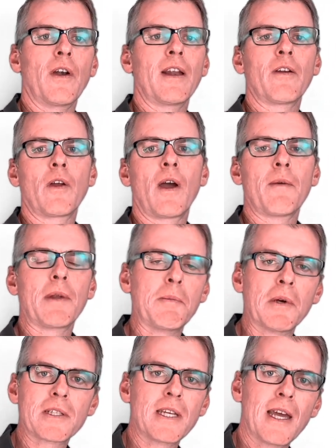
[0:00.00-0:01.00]
I don't know how many
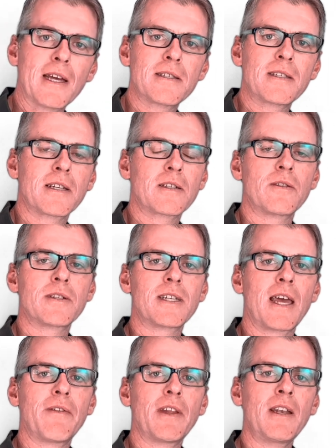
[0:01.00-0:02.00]
books he has, 6 or
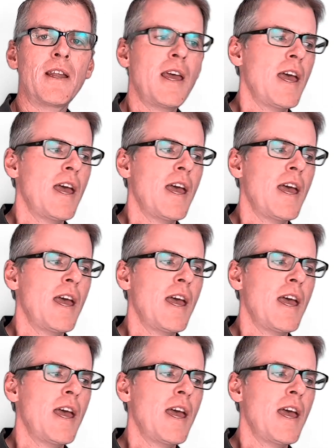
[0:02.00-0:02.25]
7.